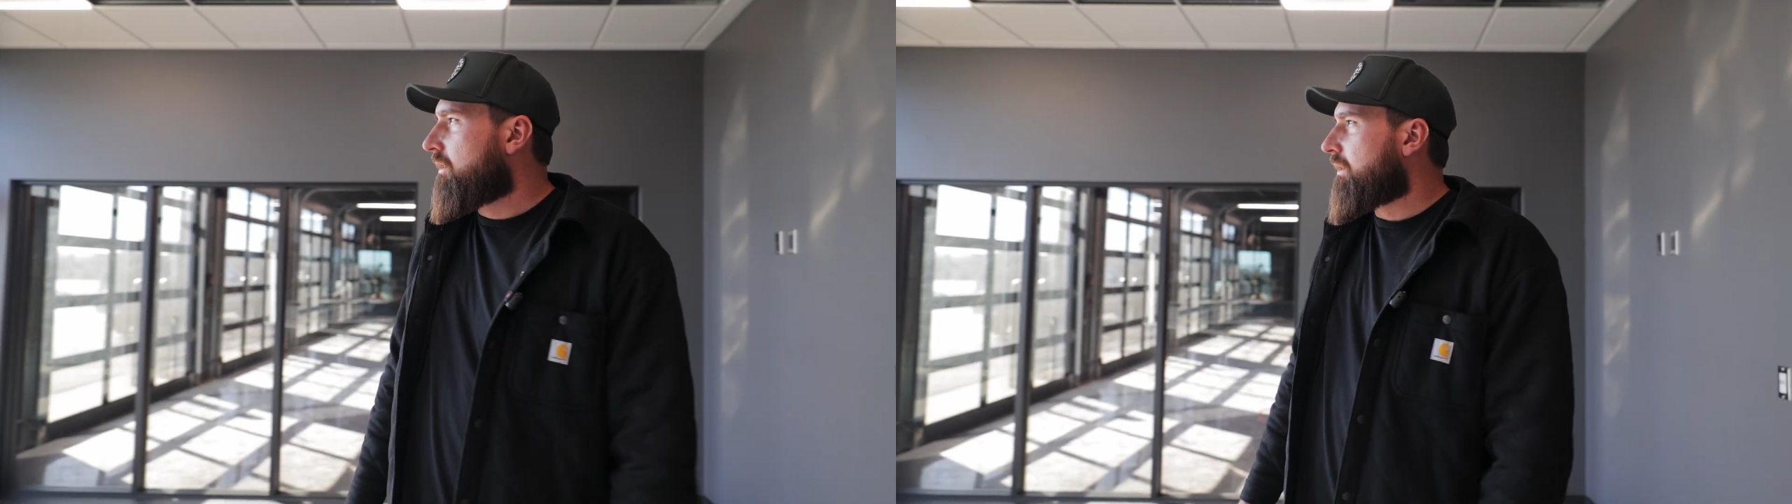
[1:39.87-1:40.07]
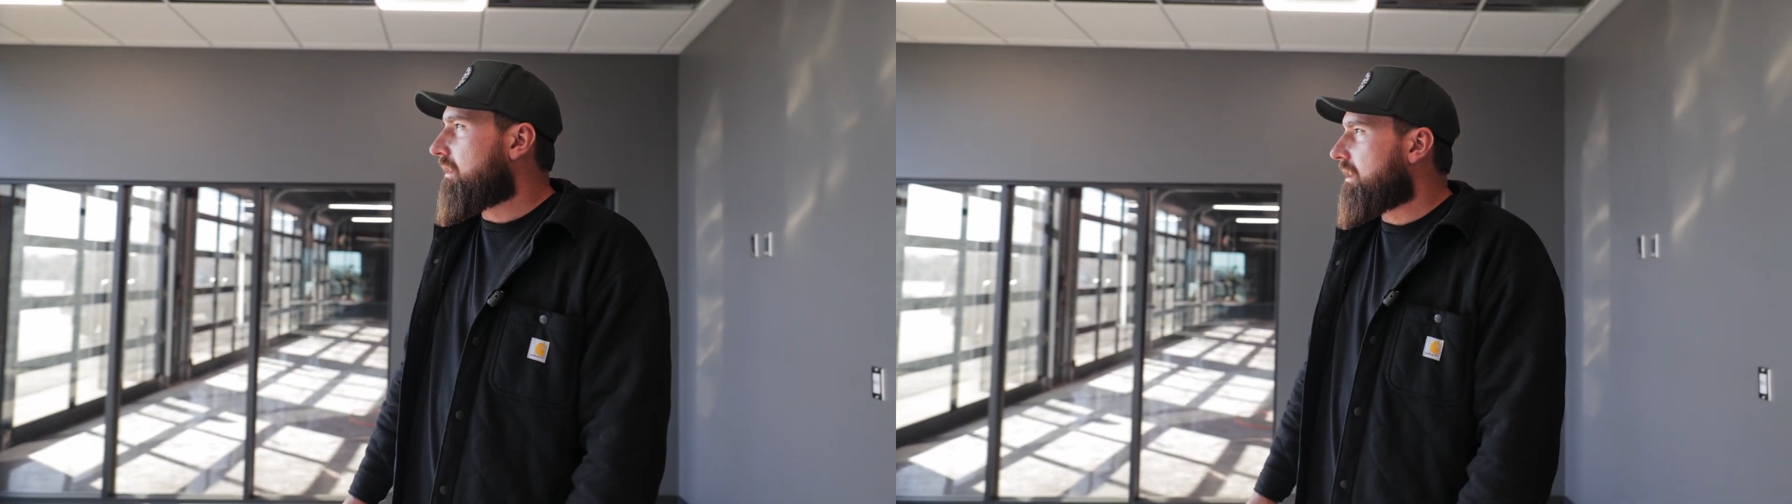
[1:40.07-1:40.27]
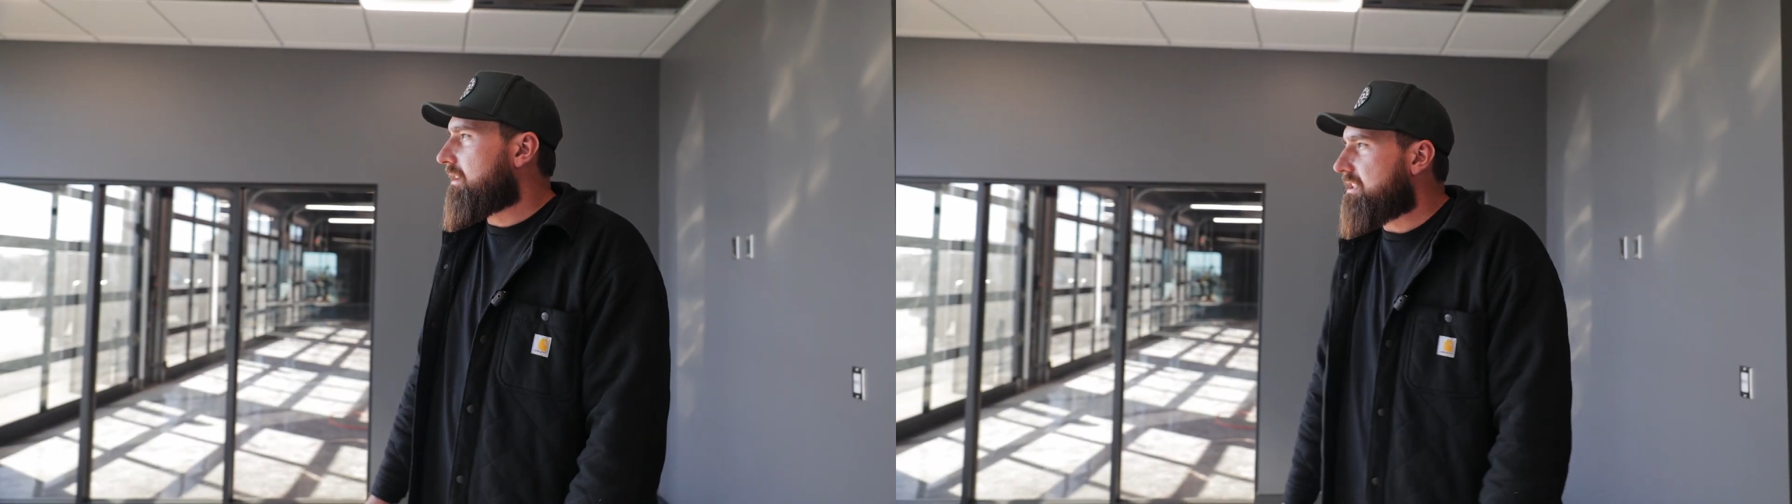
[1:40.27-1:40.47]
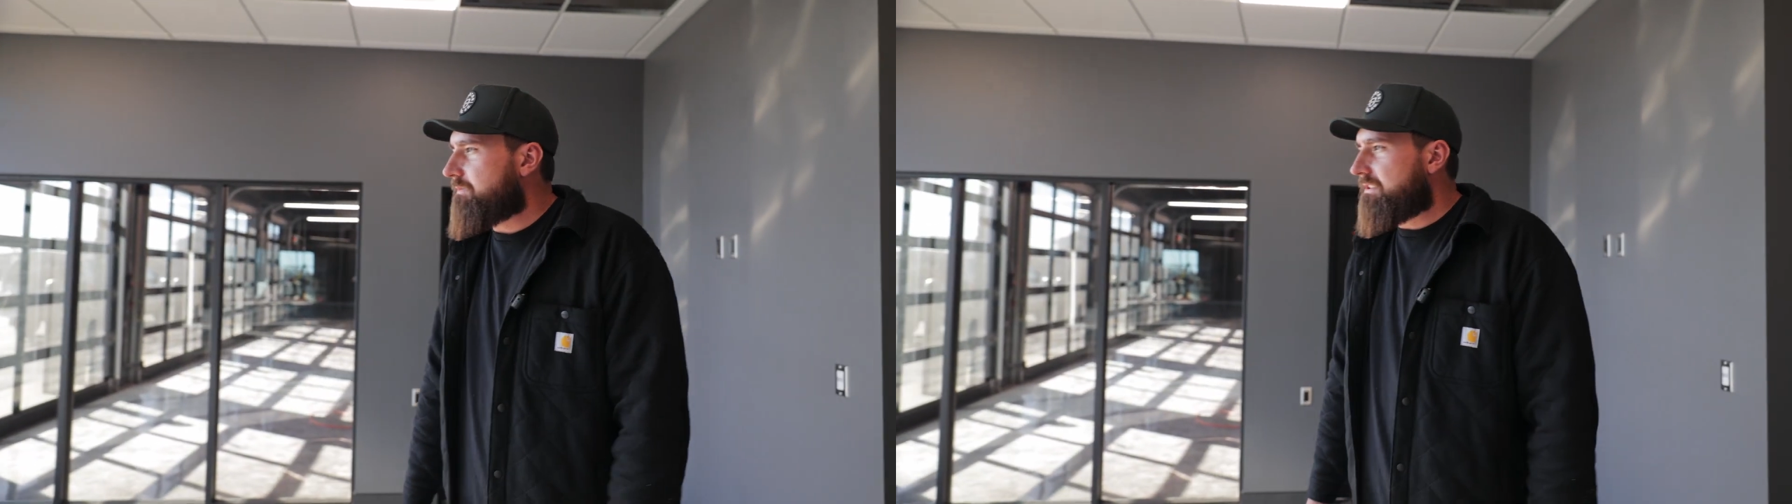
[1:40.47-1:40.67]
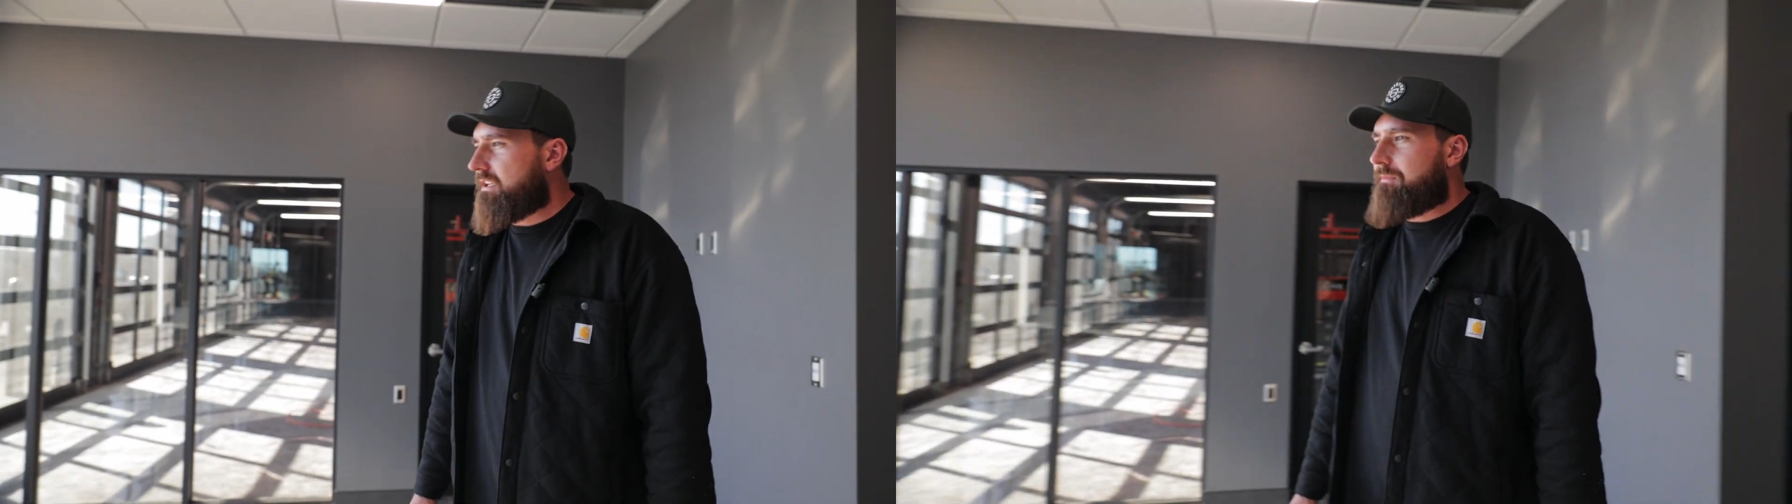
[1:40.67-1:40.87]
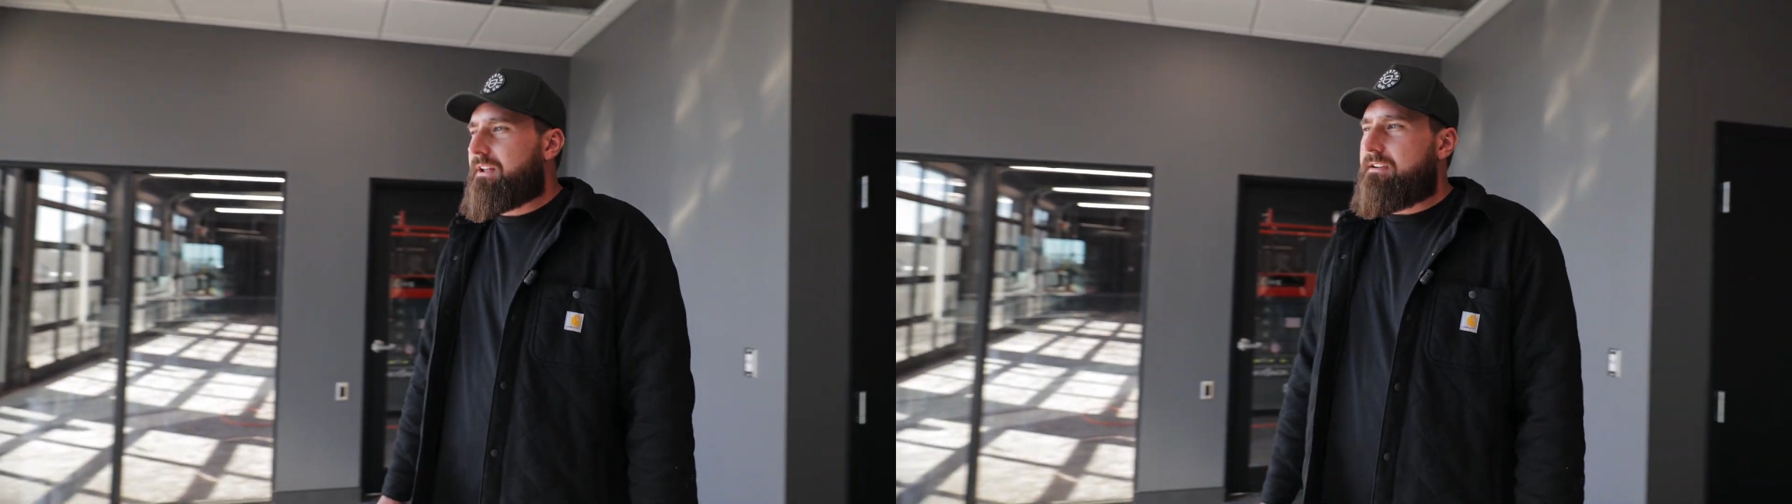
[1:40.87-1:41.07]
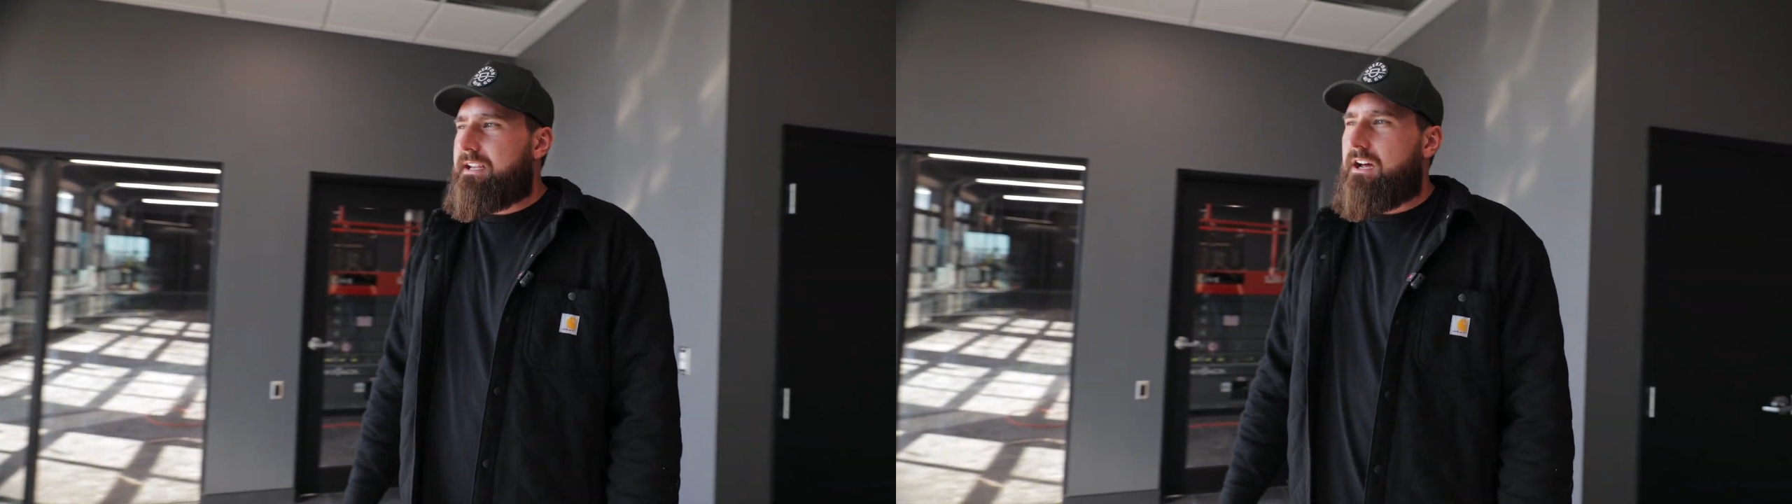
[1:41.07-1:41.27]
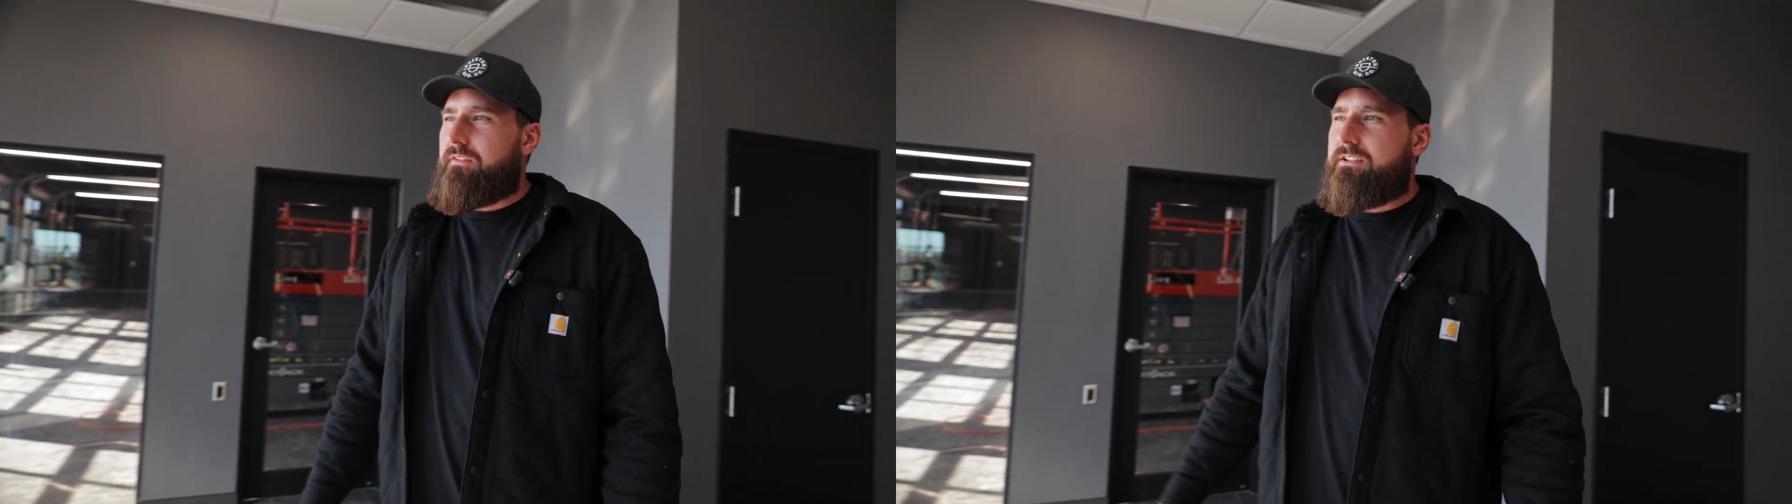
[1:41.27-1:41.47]
We've got a lot of customers that come out of
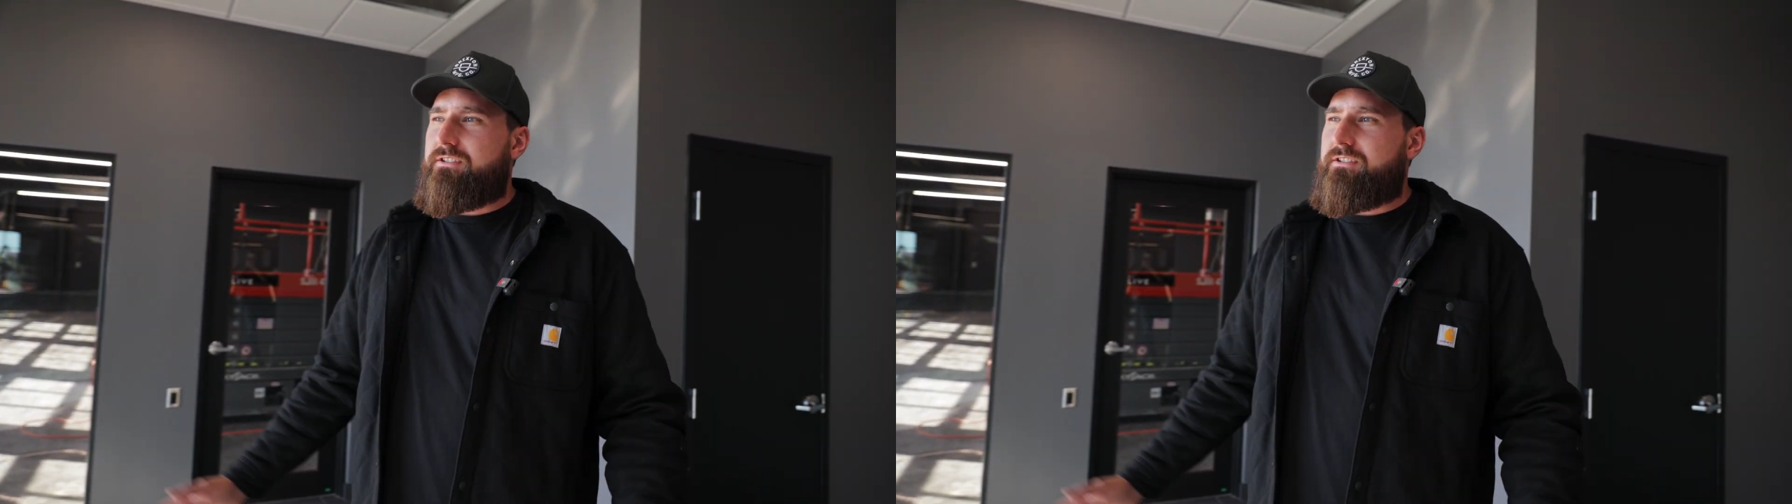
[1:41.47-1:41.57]
town that